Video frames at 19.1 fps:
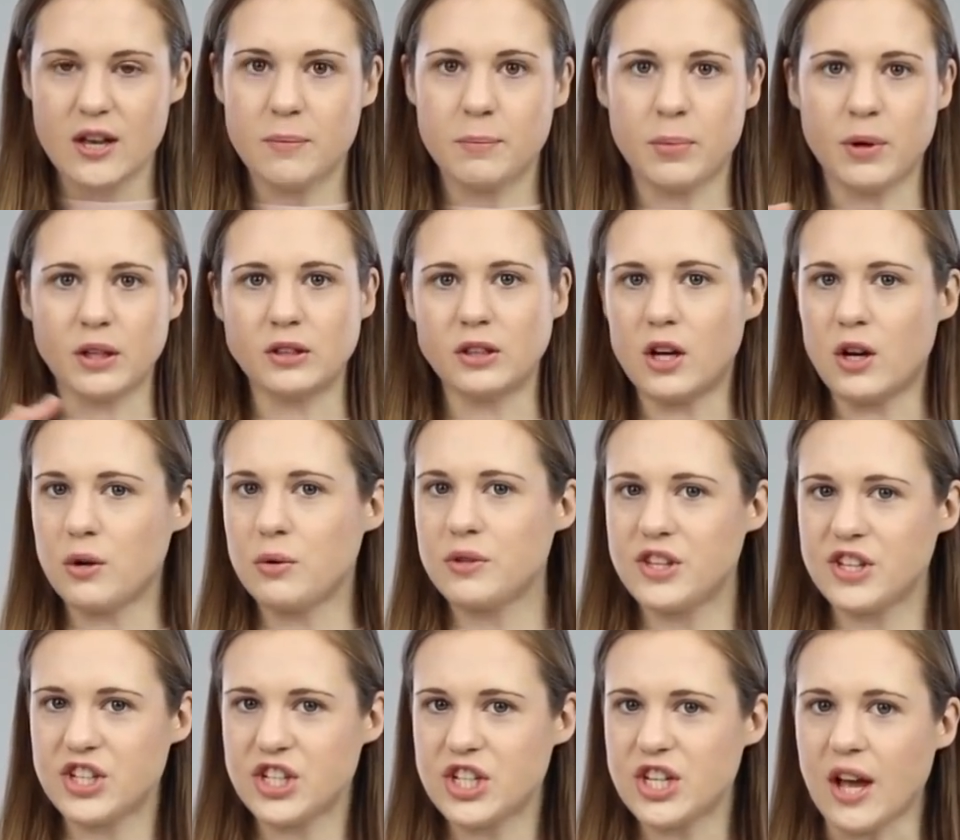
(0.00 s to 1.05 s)
below
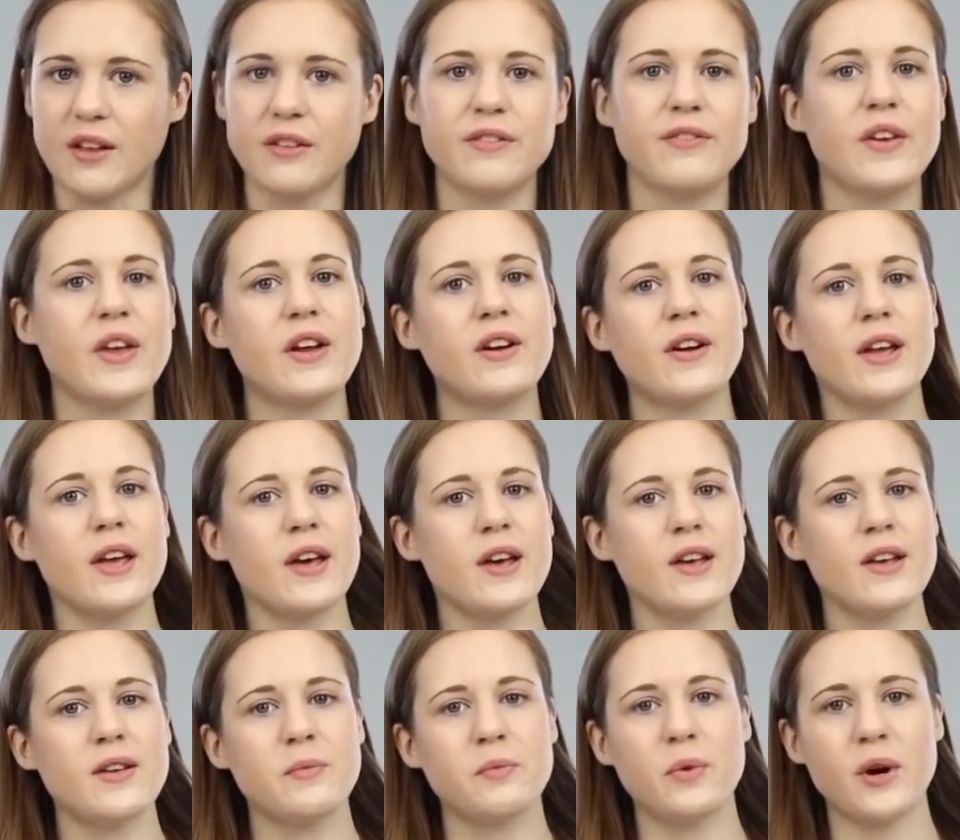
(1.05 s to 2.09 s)
the shelf
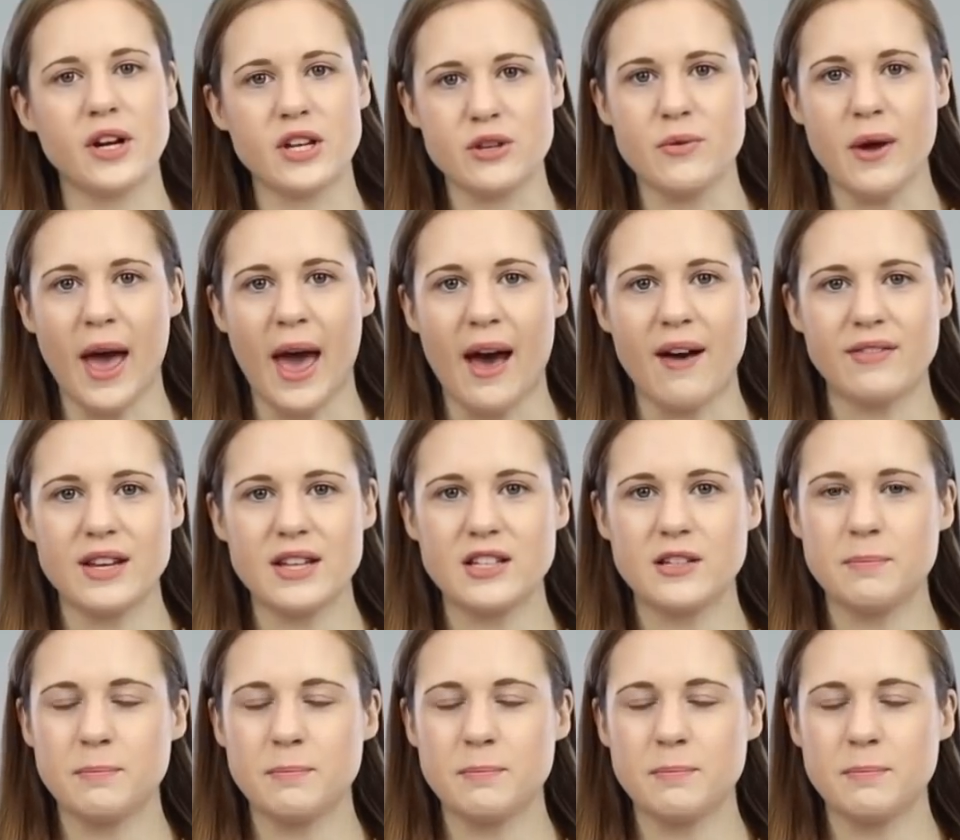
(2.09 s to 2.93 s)
area where you have it.